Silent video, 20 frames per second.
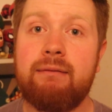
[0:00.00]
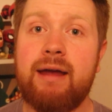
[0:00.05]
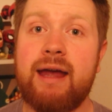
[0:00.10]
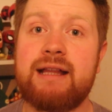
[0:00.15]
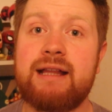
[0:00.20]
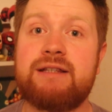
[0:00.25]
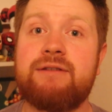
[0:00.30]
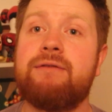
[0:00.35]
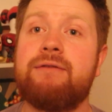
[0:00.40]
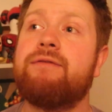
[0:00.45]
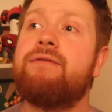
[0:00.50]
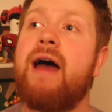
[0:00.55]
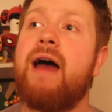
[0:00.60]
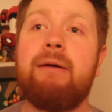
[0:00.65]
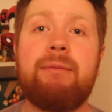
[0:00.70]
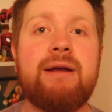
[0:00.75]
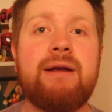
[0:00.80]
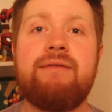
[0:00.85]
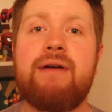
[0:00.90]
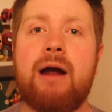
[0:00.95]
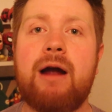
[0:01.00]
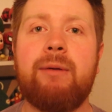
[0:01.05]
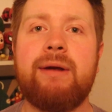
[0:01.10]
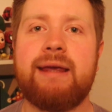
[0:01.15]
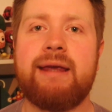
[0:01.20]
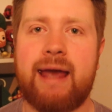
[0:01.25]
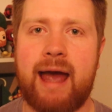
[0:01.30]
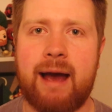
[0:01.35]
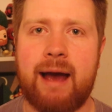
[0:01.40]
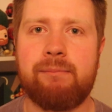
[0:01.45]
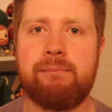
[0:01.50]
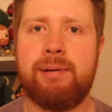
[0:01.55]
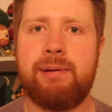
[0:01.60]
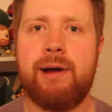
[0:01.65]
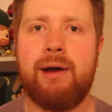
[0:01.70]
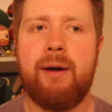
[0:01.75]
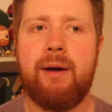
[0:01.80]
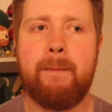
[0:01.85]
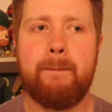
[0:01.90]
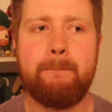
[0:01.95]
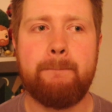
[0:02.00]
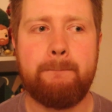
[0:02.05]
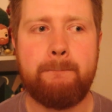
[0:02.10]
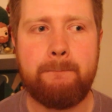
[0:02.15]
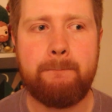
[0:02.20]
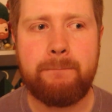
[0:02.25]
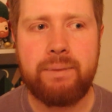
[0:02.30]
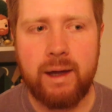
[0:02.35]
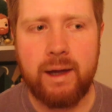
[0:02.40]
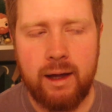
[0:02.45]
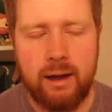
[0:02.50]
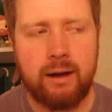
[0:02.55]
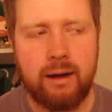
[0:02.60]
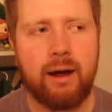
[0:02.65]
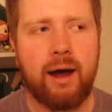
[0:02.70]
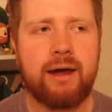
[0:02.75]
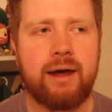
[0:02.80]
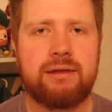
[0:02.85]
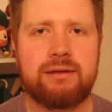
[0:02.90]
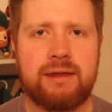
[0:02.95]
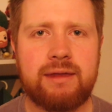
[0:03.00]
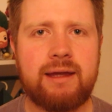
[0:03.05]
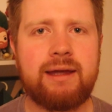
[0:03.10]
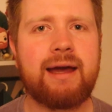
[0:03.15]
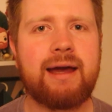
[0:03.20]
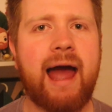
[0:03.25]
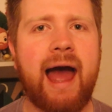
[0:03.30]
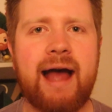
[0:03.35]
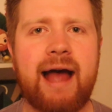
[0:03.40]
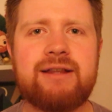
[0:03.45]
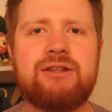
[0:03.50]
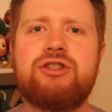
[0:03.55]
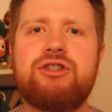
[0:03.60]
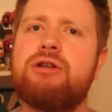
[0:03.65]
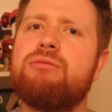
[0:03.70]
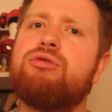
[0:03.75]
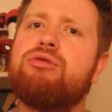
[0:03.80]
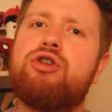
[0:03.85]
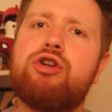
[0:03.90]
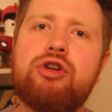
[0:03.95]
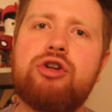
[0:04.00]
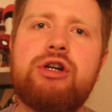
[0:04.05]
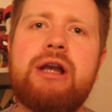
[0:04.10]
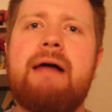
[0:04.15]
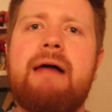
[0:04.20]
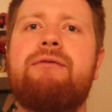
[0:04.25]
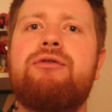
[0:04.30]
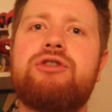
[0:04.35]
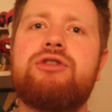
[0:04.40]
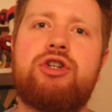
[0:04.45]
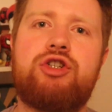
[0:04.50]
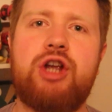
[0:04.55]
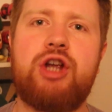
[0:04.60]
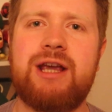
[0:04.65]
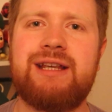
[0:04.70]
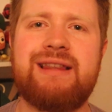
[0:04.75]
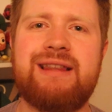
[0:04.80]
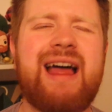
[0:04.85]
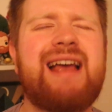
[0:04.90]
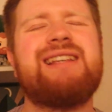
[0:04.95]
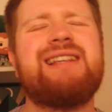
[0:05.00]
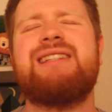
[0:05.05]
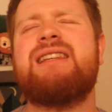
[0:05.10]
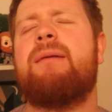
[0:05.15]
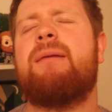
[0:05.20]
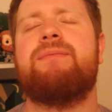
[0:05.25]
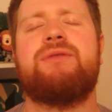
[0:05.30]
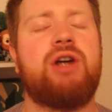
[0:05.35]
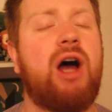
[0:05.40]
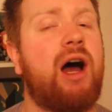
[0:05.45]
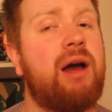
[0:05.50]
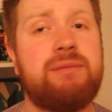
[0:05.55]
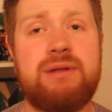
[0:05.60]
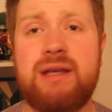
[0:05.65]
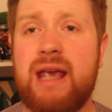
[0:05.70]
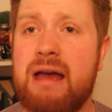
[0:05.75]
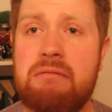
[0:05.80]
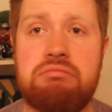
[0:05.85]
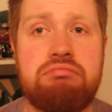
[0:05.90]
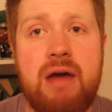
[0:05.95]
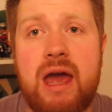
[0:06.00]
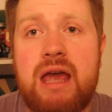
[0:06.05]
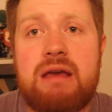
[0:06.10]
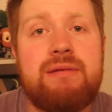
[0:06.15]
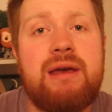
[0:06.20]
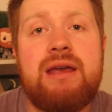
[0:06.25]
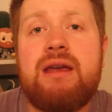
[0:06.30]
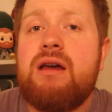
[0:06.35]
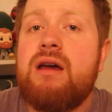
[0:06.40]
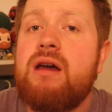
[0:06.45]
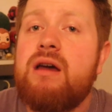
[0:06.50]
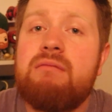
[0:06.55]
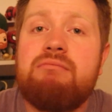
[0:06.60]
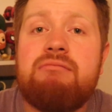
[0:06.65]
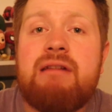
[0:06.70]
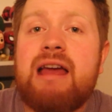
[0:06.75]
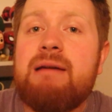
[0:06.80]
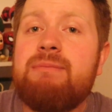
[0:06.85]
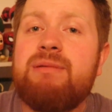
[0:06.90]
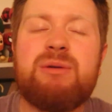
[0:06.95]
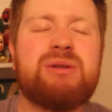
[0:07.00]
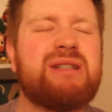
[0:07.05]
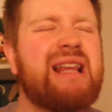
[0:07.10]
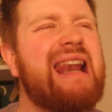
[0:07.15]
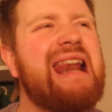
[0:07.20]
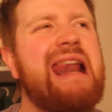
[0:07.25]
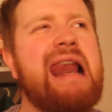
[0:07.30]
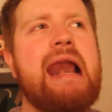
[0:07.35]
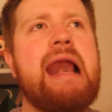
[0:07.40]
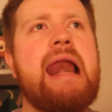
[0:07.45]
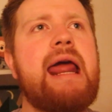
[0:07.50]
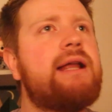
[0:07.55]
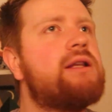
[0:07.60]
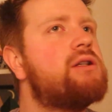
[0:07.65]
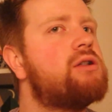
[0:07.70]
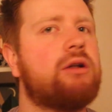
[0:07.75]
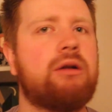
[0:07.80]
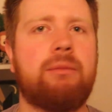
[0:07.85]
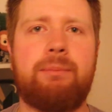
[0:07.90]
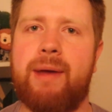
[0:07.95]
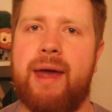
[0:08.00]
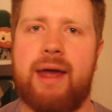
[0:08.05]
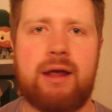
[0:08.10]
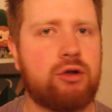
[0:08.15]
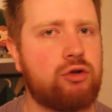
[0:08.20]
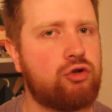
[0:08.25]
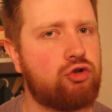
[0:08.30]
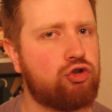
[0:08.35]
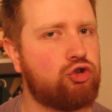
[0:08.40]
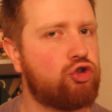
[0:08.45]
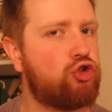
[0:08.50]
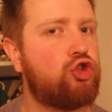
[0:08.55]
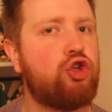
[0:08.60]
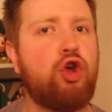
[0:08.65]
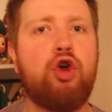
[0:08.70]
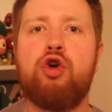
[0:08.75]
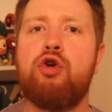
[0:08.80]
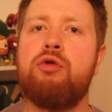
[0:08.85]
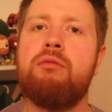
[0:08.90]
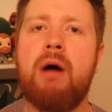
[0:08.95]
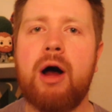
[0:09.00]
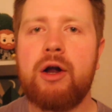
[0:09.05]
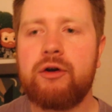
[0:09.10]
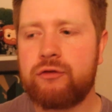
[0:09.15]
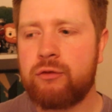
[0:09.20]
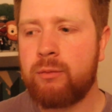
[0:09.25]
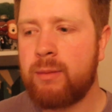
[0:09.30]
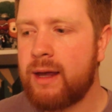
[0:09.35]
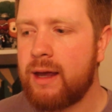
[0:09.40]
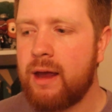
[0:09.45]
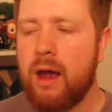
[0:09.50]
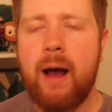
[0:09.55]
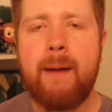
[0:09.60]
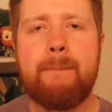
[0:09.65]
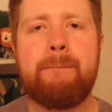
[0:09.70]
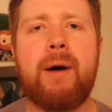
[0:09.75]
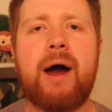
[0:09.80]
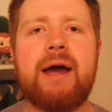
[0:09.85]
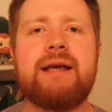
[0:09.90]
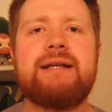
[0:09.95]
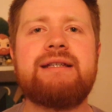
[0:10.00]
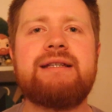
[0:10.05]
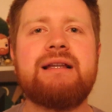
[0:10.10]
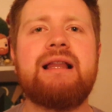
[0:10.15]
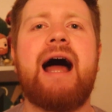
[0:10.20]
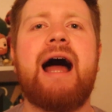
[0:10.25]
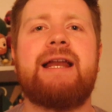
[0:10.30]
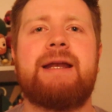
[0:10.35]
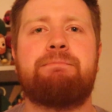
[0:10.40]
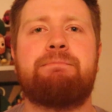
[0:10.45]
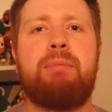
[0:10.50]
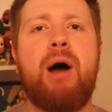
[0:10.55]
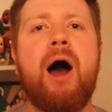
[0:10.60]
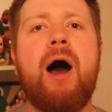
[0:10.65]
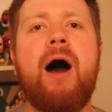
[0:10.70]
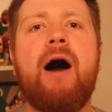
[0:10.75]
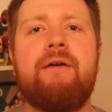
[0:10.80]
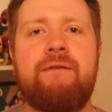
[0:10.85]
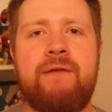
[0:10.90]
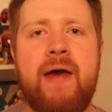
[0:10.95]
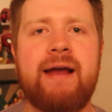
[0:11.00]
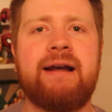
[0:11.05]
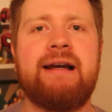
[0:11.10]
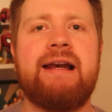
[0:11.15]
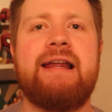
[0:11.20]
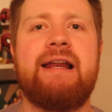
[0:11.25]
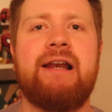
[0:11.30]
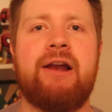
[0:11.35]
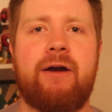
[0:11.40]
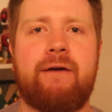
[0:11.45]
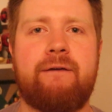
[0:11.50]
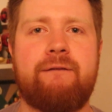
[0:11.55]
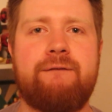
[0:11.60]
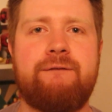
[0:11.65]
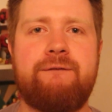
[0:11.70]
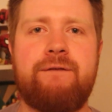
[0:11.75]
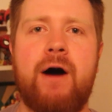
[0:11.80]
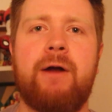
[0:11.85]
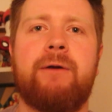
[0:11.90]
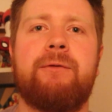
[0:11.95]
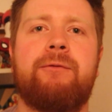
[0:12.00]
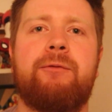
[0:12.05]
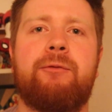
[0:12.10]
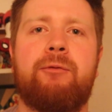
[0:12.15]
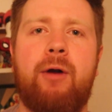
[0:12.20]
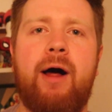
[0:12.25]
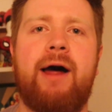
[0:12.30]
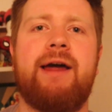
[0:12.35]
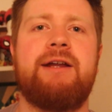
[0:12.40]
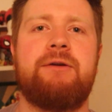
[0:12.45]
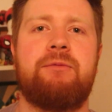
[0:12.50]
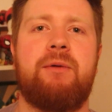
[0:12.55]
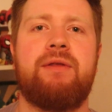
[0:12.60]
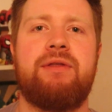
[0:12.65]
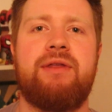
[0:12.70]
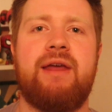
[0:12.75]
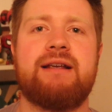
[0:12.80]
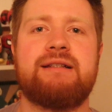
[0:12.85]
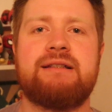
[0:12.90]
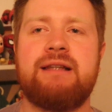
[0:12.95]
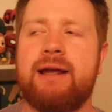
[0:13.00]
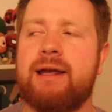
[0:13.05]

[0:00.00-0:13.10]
It's very, very camp, but I think it had some good levels of cheese in there sometimes. Yeah, maybe it was a little bit too much for me, but I still had a perfectly like fun ride with this.